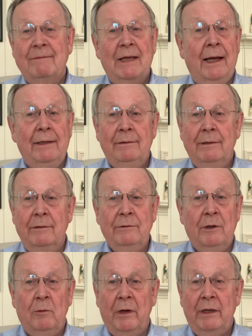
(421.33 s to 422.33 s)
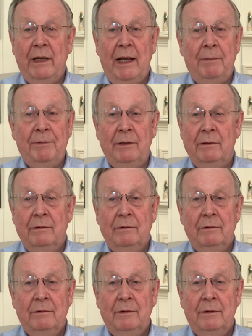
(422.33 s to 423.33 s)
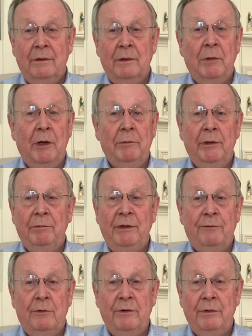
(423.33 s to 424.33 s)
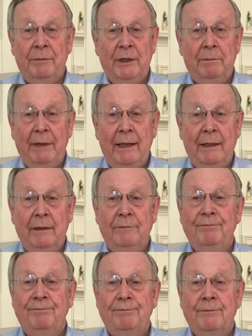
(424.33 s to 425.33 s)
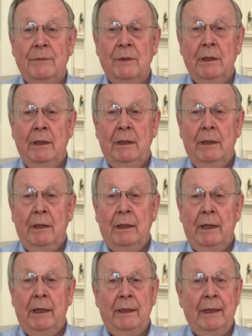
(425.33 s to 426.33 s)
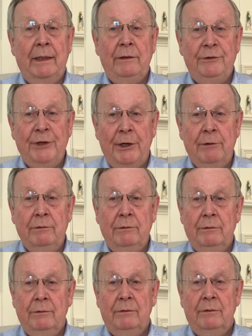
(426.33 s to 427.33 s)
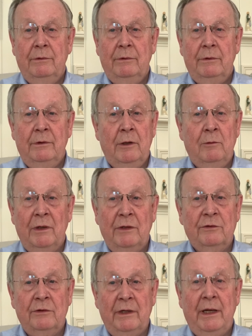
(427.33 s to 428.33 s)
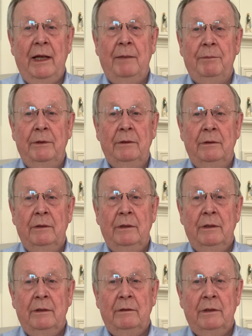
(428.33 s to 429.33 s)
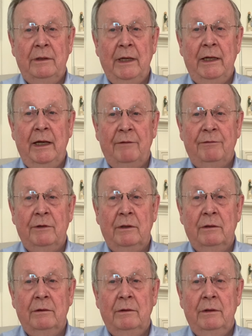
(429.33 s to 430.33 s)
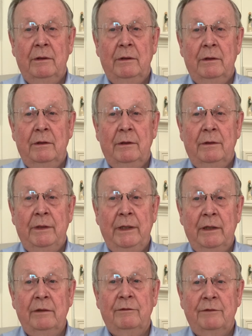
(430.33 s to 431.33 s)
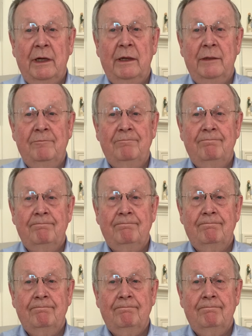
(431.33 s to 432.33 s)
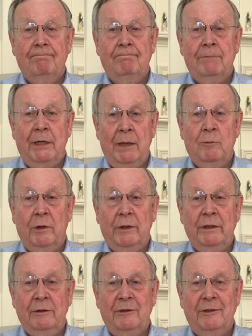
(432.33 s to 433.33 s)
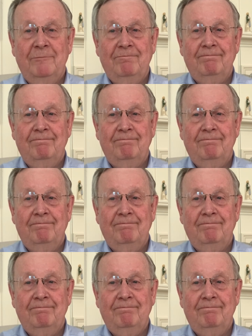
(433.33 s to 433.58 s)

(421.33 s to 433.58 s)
I don't know what happened the moment before the Big Bang, and I don't know what's going to happen the day after the end of time, but I'm working on it.